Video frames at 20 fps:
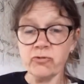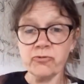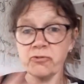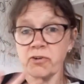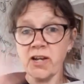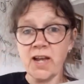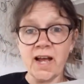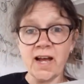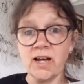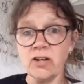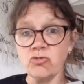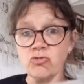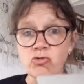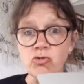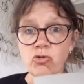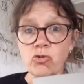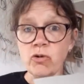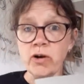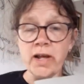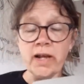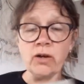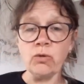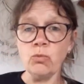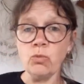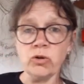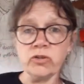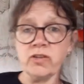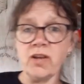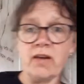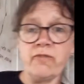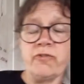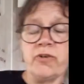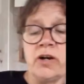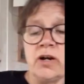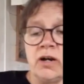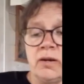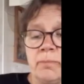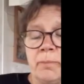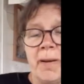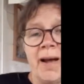Freehand drawing,
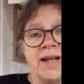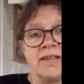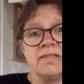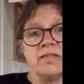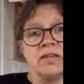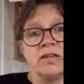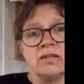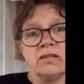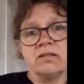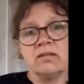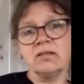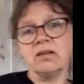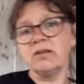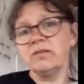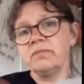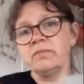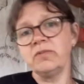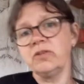whatever, pattern,